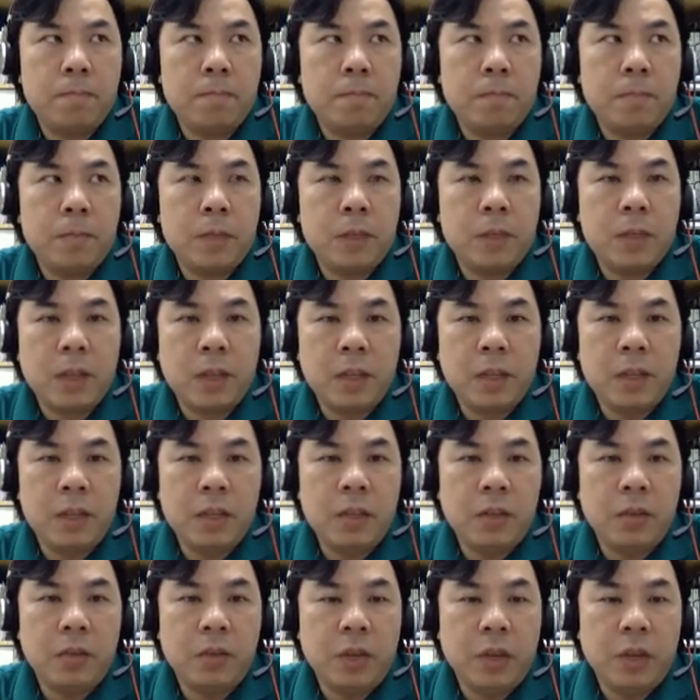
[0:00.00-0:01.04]
study
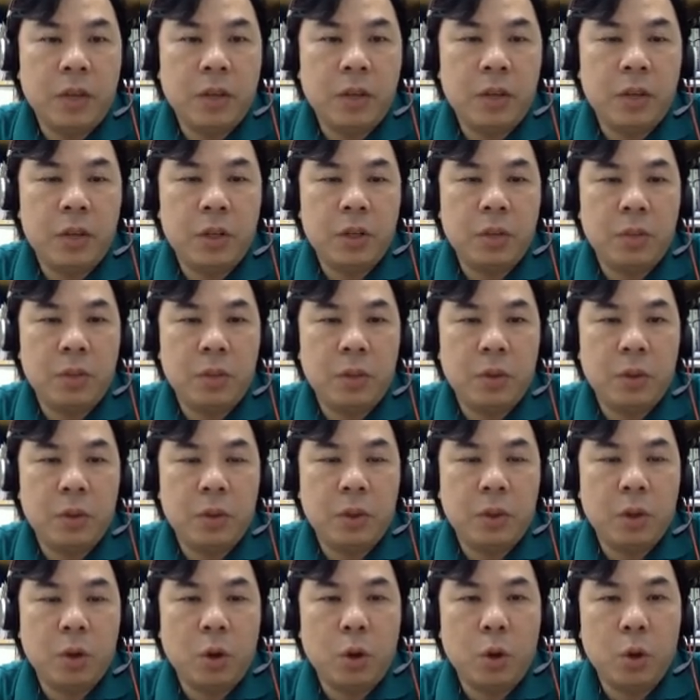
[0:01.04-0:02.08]
the relationship between
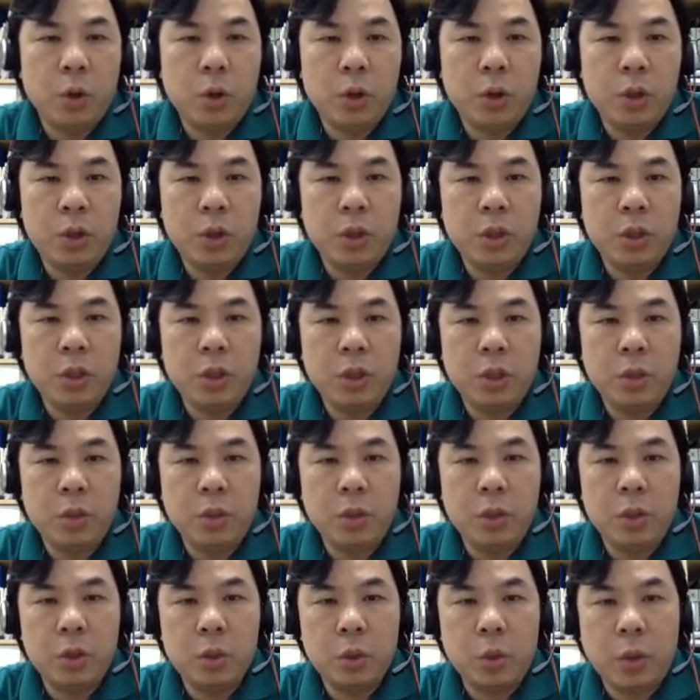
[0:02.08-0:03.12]
the original
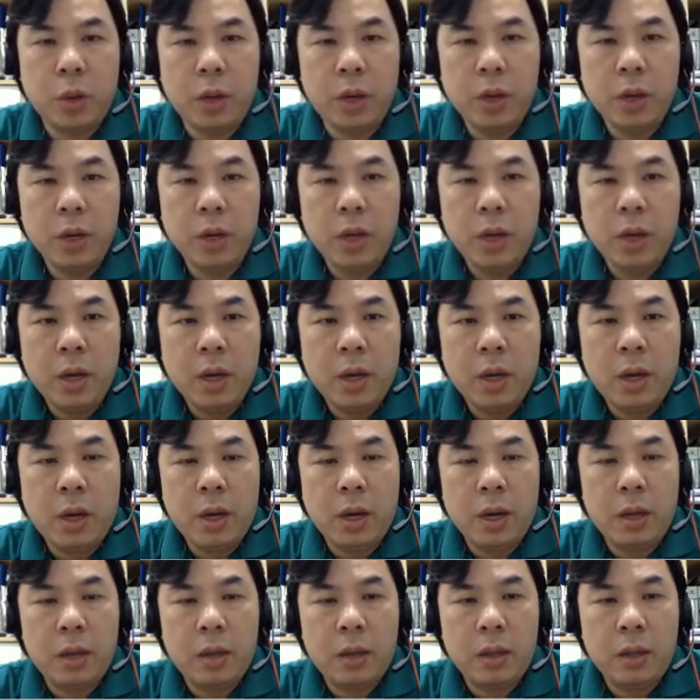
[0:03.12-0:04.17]
unit square
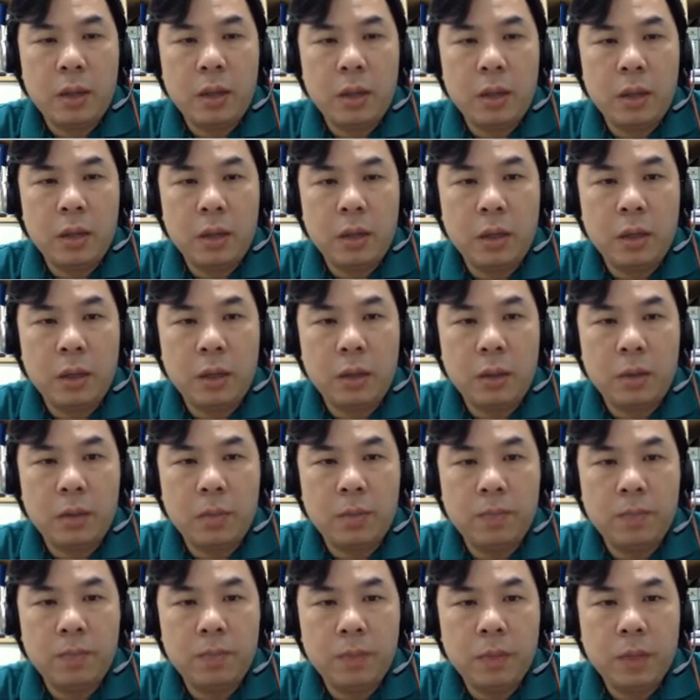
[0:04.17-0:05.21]
and the
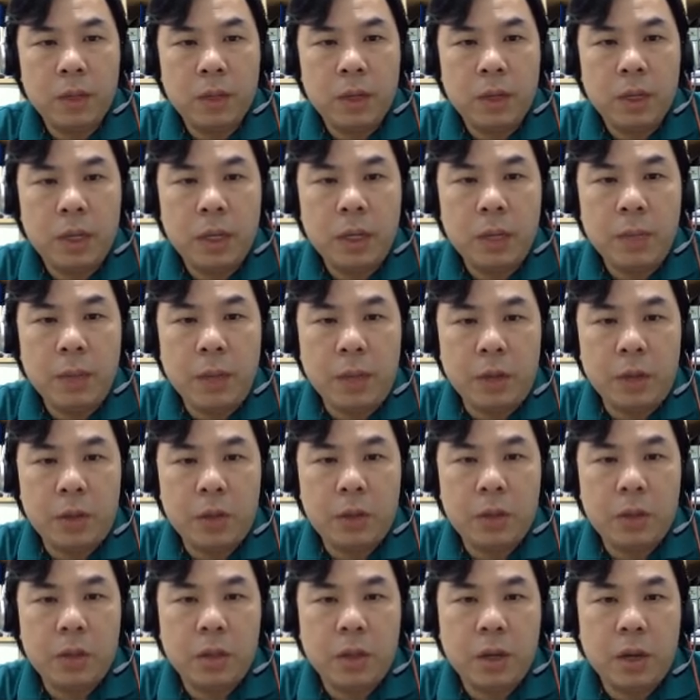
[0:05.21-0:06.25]

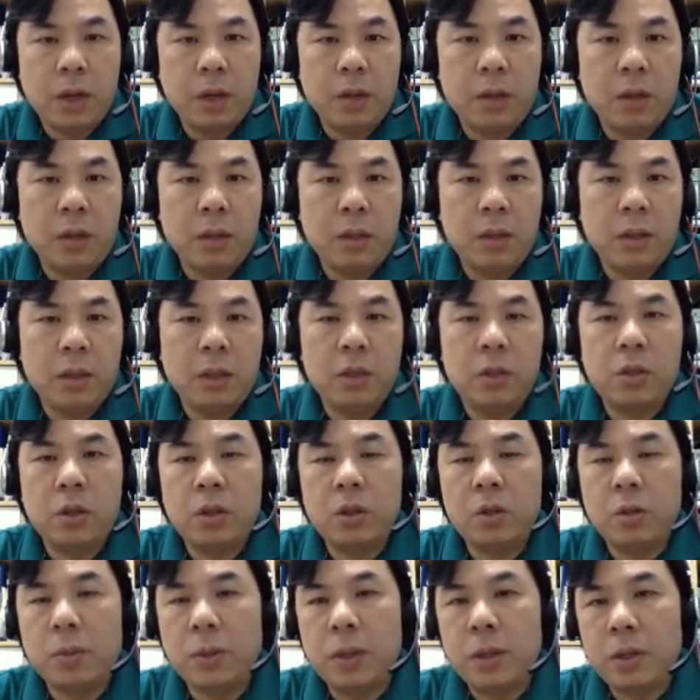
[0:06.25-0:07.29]
image under the
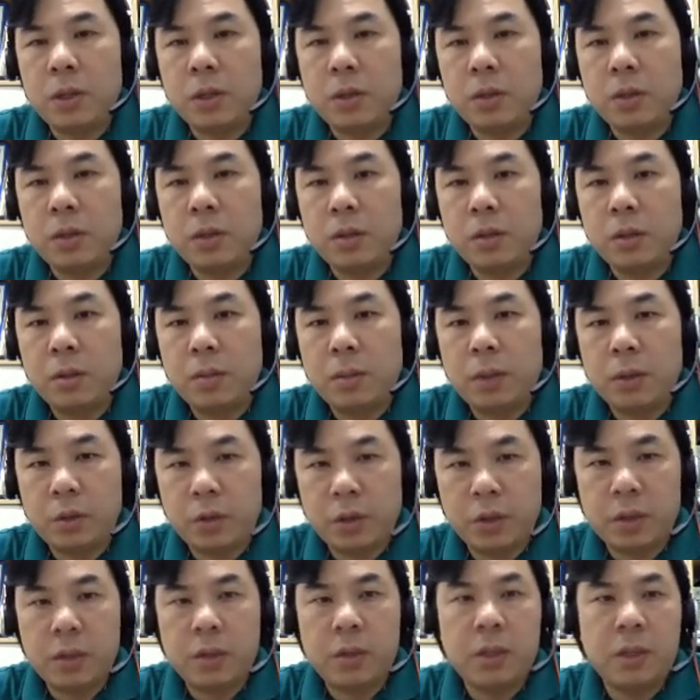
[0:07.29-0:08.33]
transformations
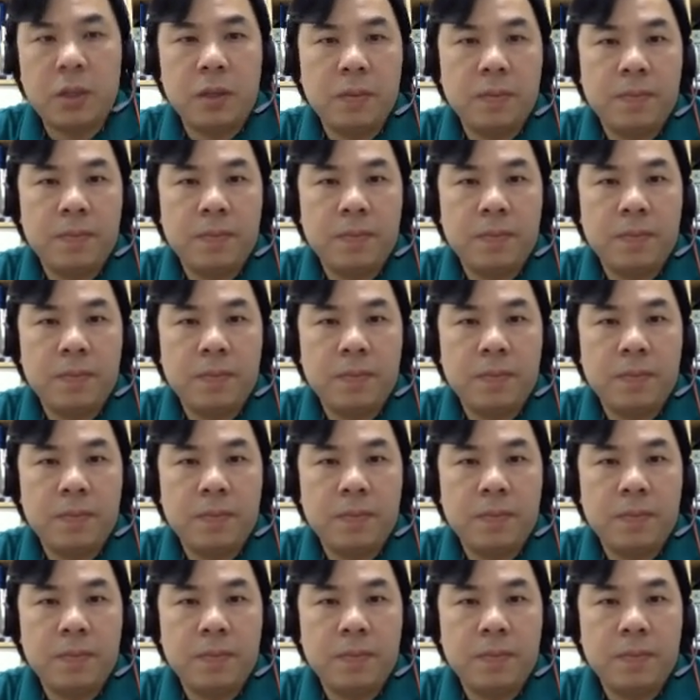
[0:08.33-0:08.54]
matrix T.